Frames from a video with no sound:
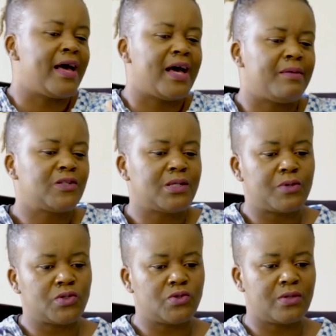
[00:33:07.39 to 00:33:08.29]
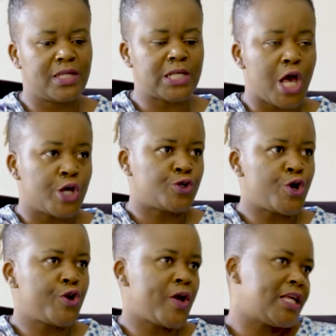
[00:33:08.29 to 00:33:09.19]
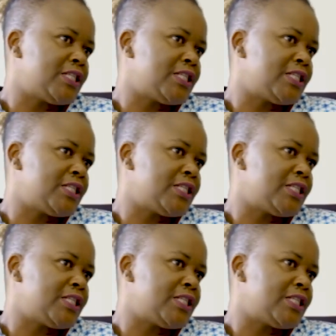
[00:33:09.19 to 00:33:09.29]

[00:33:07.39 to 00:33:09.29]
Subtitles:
I'm not supposed to do this. So you know, as